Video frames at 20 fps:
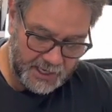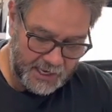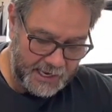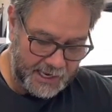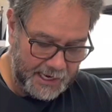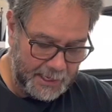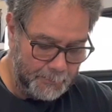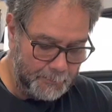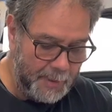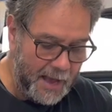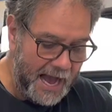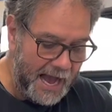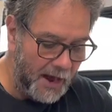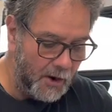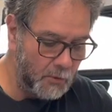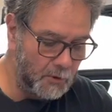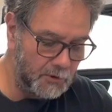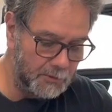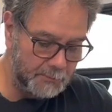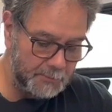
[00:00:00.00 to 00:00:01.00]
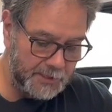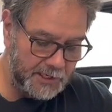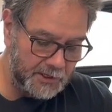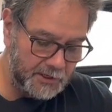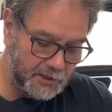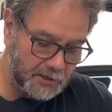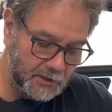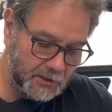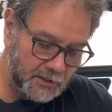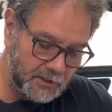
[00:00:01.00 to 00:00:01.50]
a power
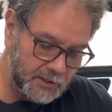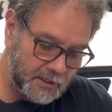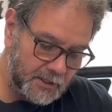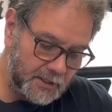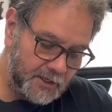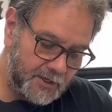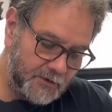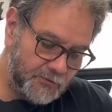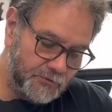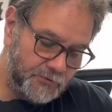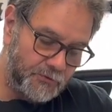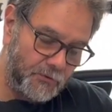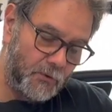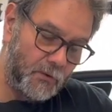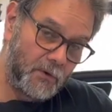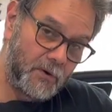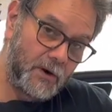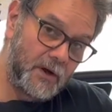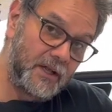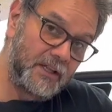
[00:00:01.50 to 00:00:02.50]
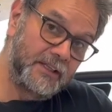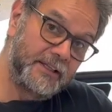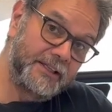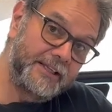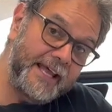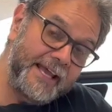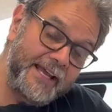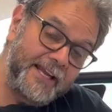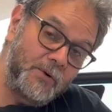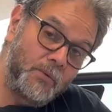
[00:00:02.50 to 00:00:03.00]
mirror for a
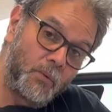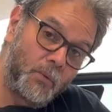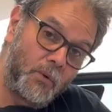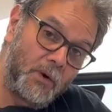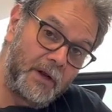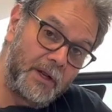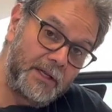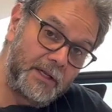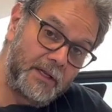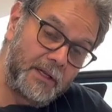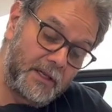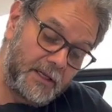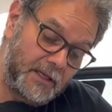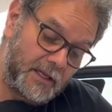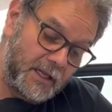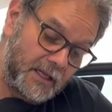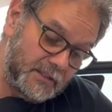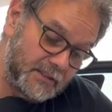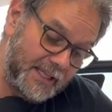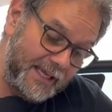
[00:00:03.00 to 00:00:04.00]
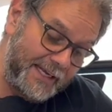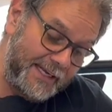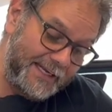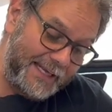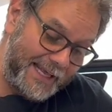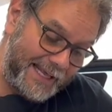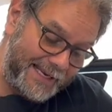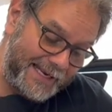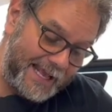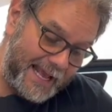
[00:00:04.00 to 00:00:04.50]
late
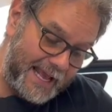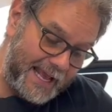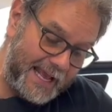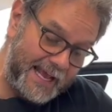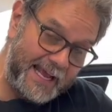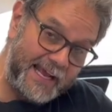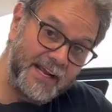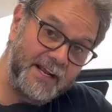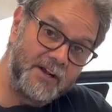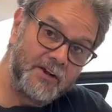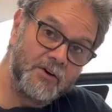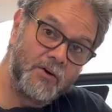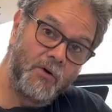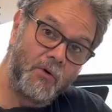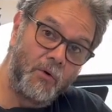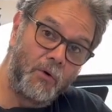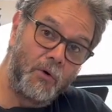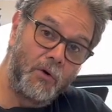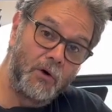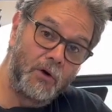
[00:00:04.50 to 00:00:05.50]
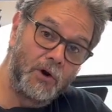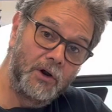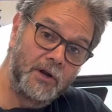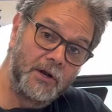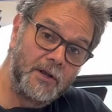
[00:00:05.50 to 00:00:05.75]
NA or